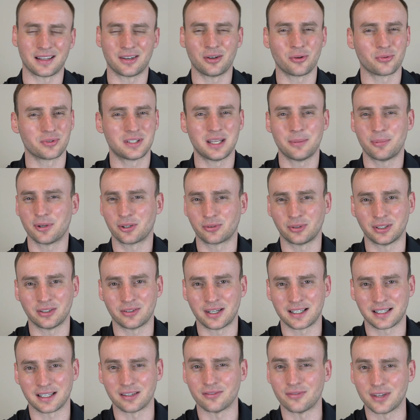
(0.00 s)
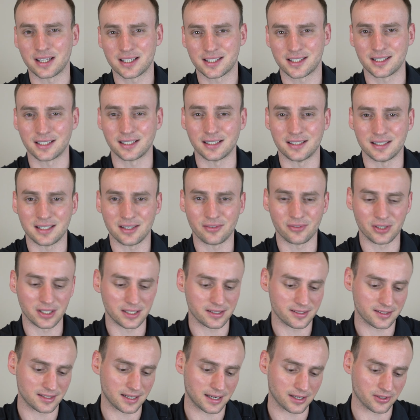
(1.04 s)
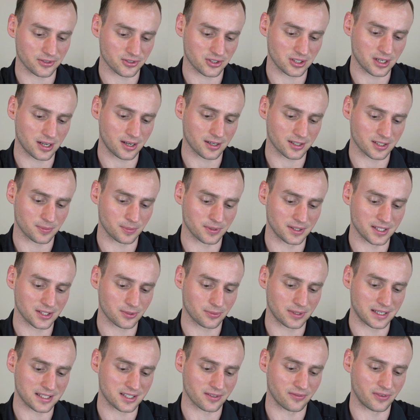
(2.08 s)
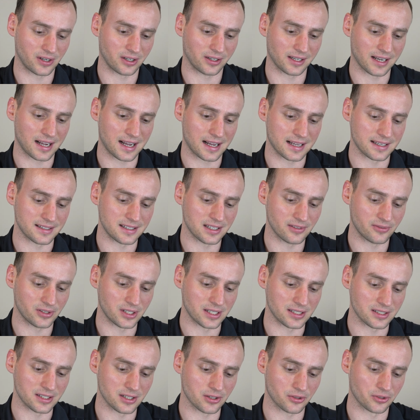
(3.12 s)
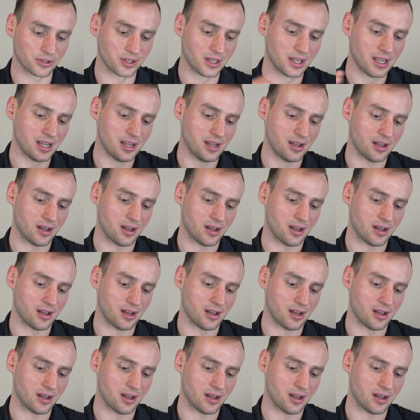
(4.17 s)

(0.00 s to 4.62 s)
I don't typically like investing in dividend style stocks, but this one has a very high dividend yield